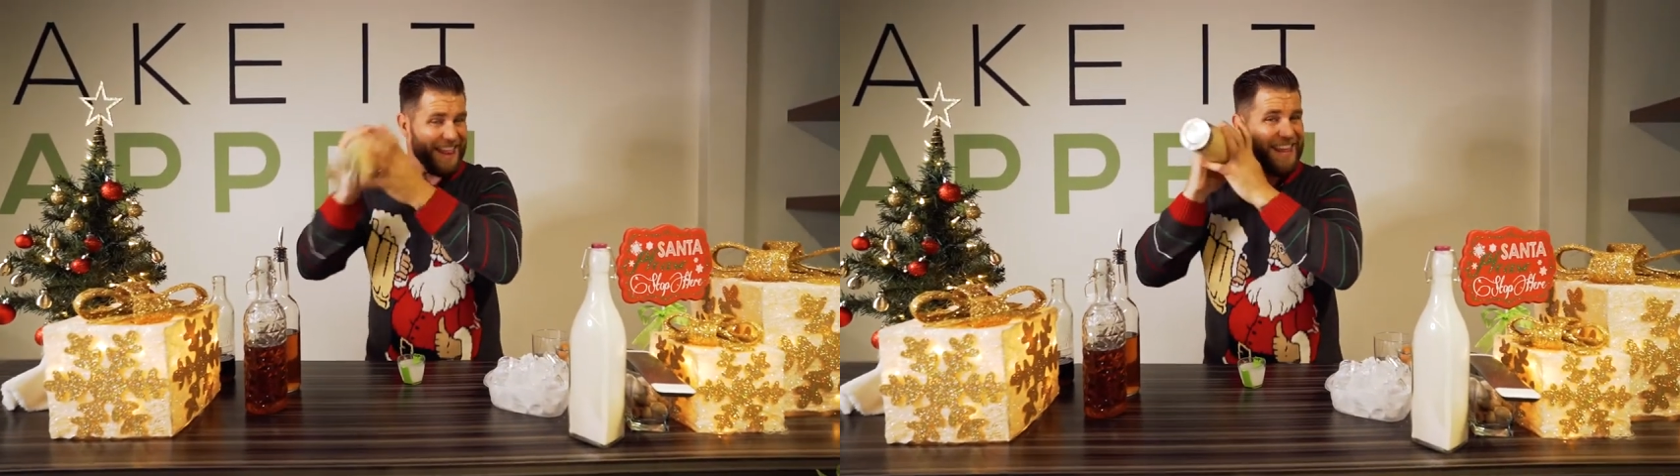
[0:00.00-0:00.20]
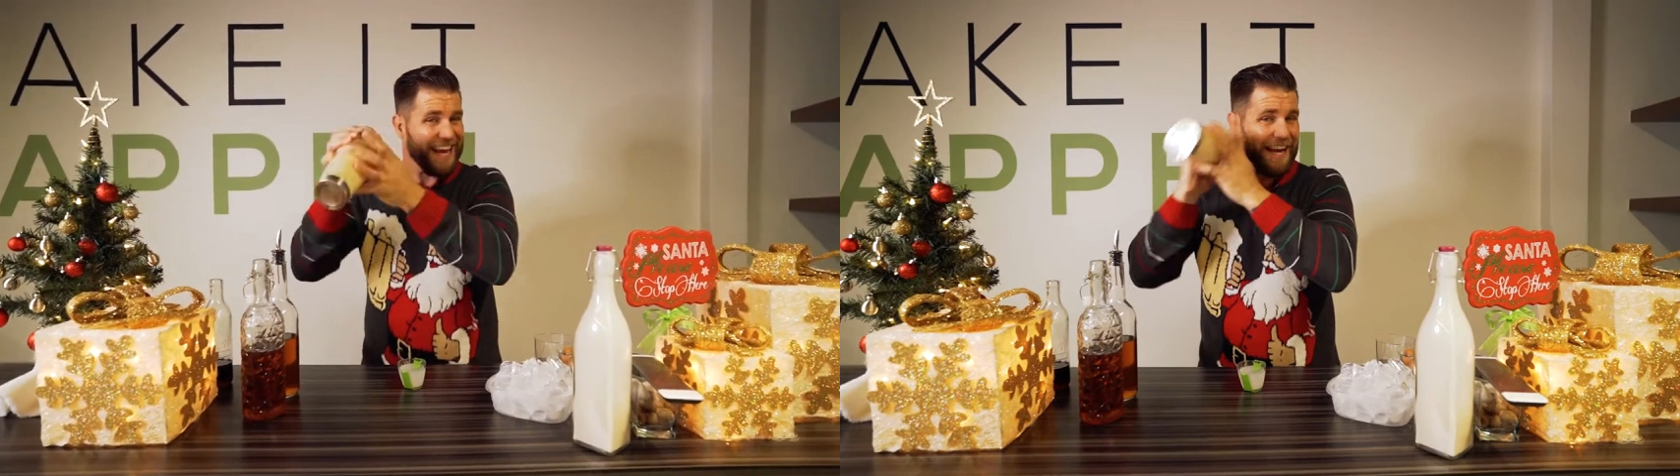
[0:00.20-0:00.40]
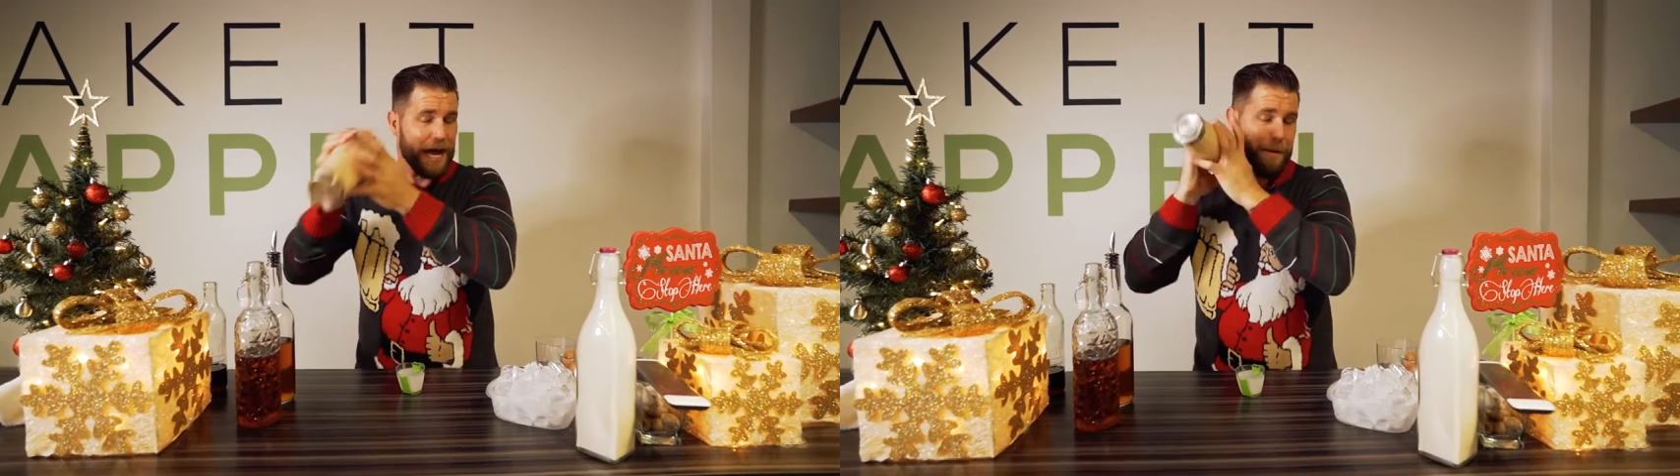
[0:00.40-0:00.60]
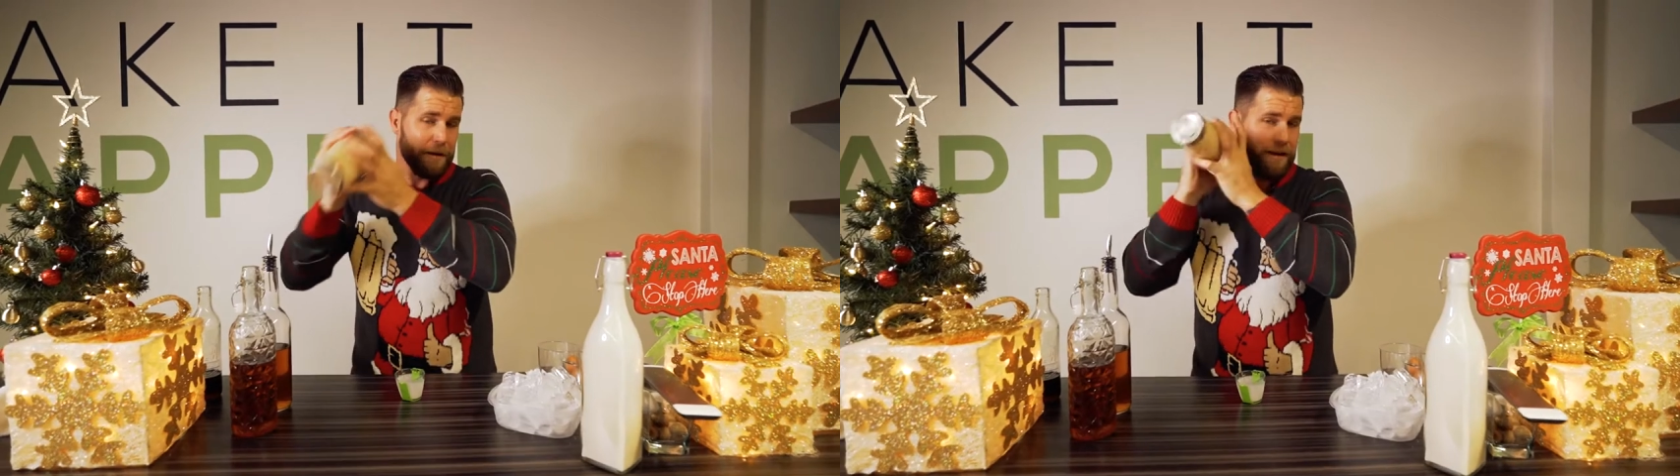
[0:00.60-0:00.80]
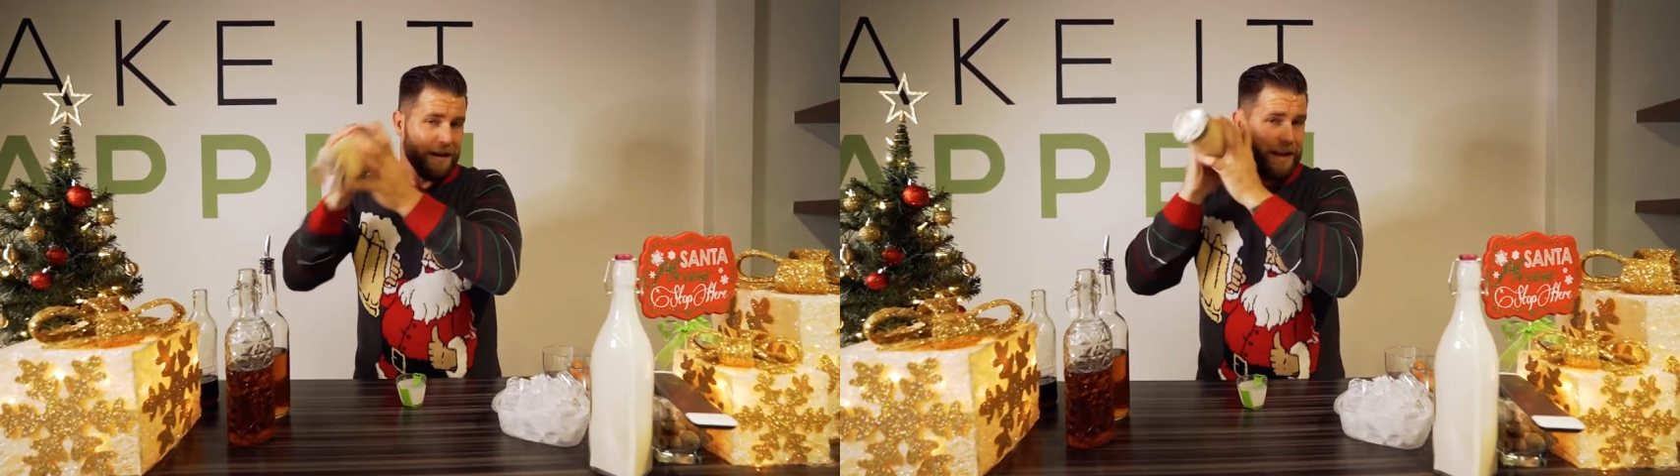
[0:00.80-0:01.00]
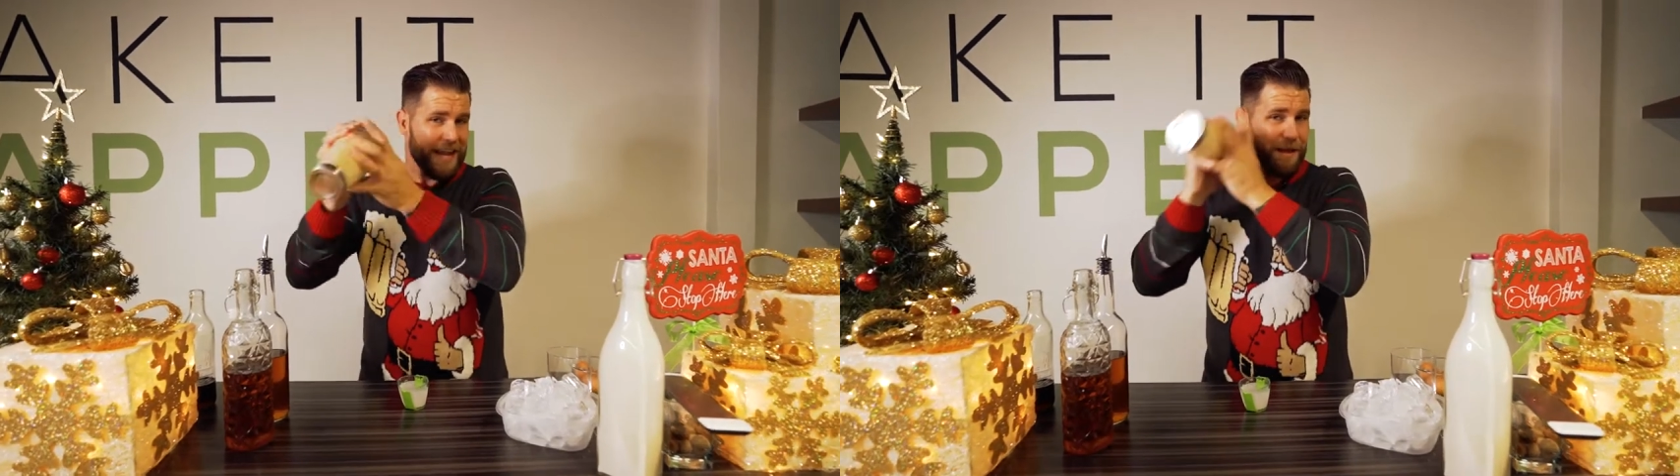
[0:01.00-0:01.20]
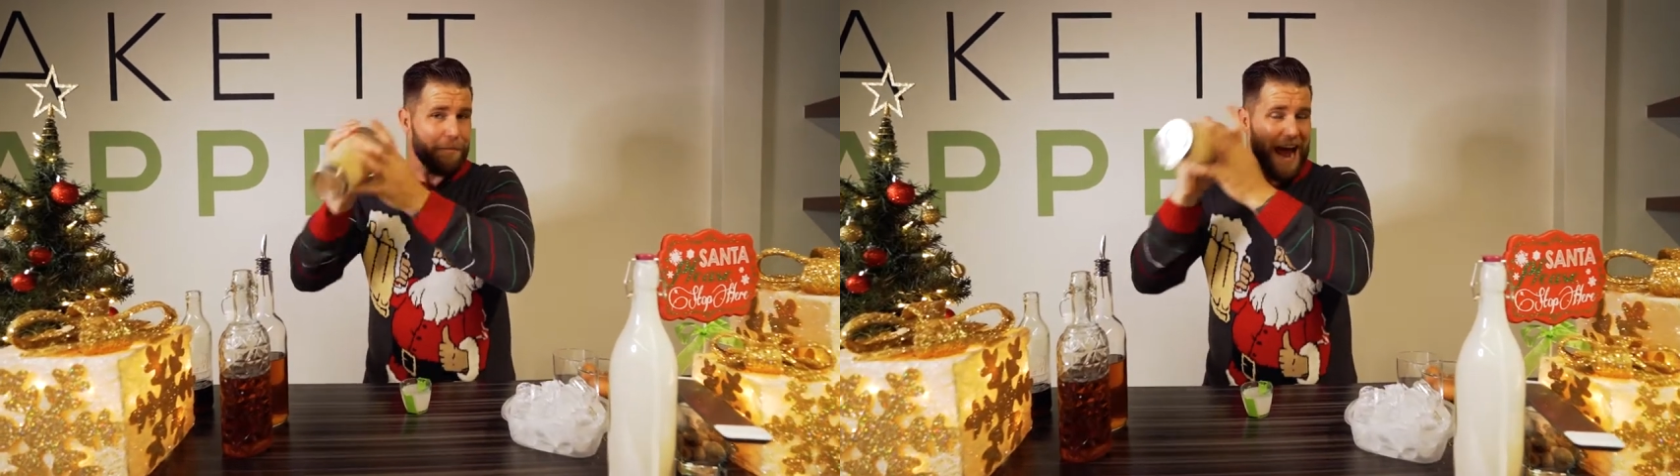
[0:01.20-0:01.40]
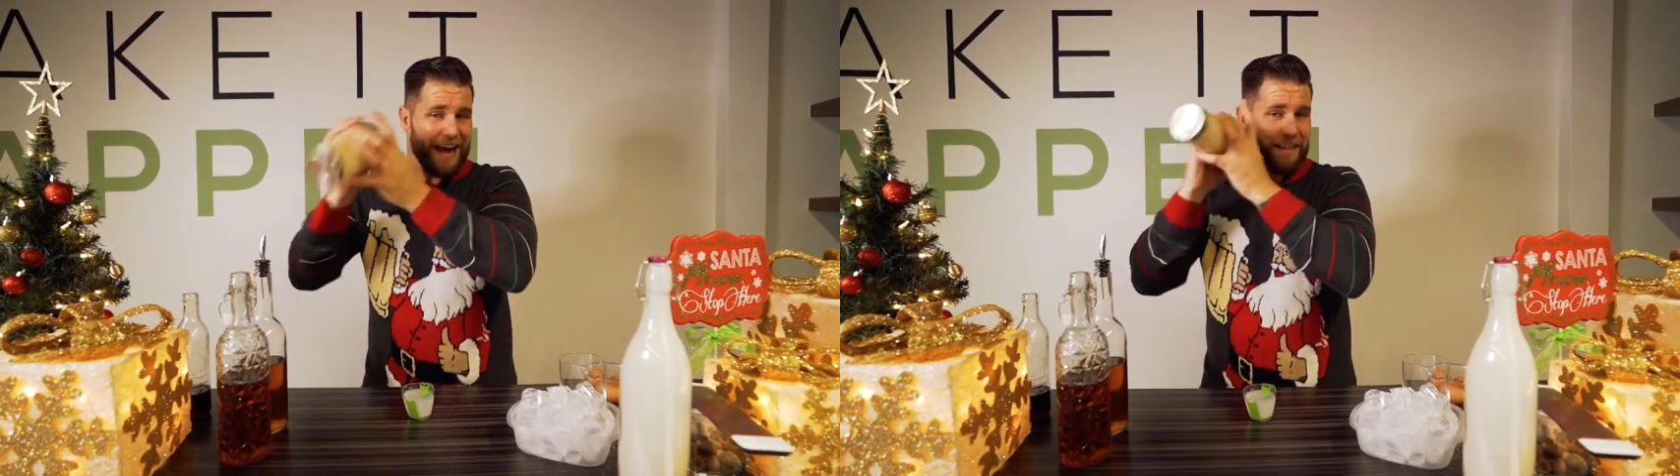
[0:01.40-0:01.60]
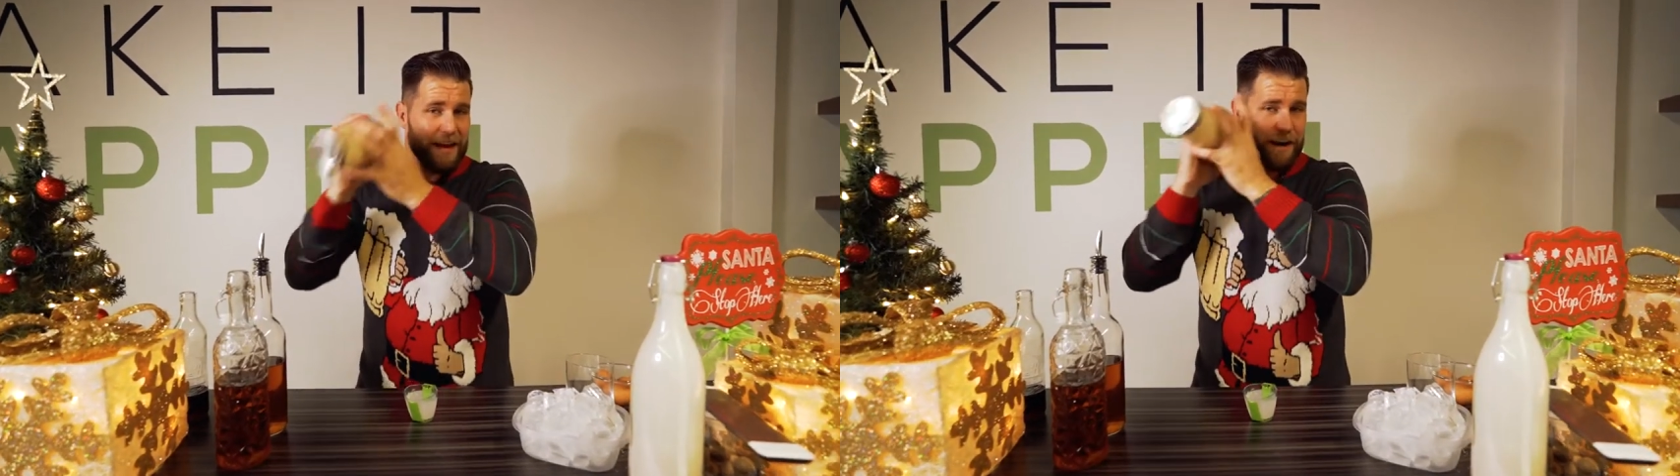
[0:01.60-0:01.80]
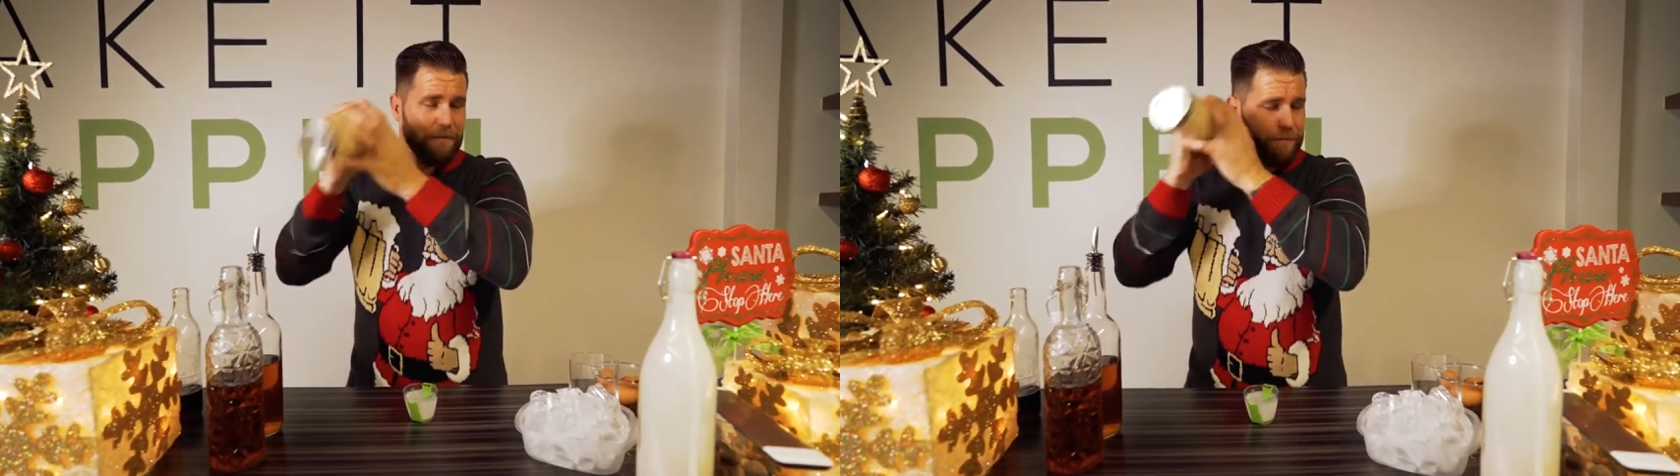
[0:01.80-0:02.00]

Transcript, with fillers: thicken up in the back there.